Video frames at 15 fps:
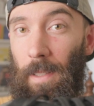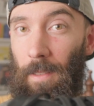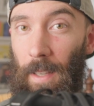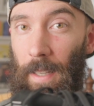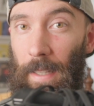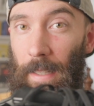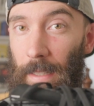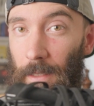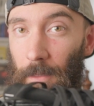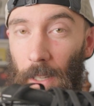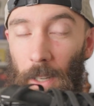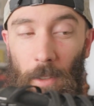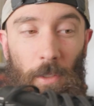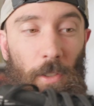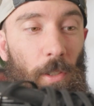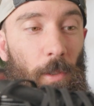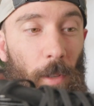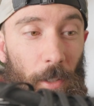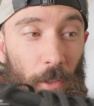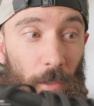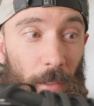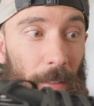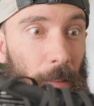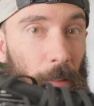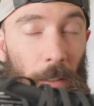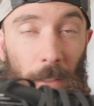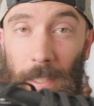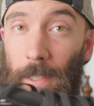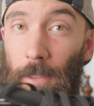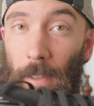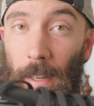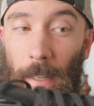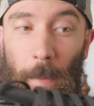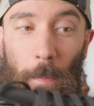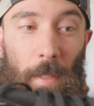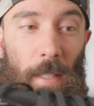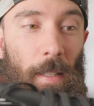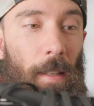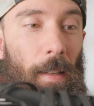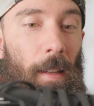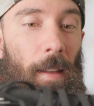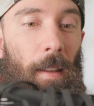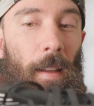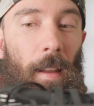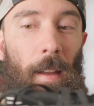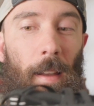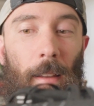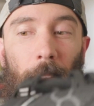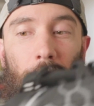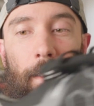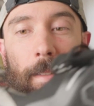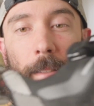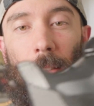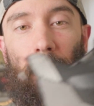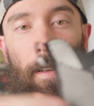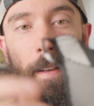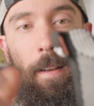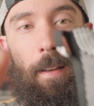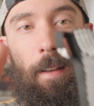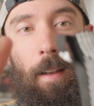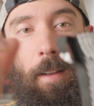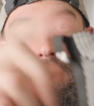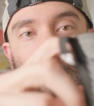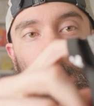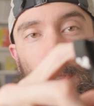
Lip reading: light. It's around 230 grams. And I also